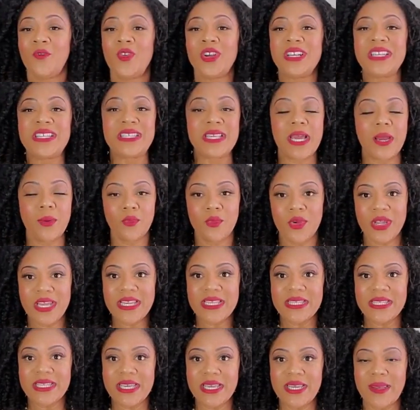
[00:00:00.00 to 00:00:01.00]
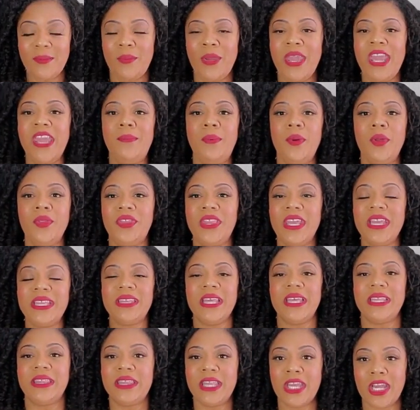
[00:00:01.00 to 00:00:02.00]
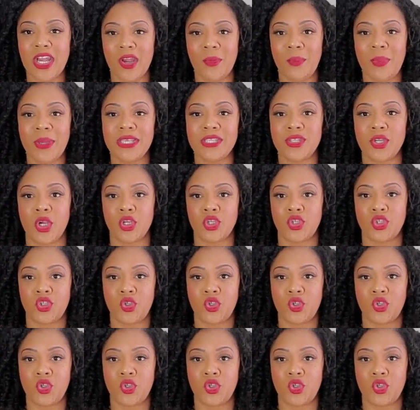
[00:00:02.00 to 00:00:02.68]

For some reason, people think that therapists are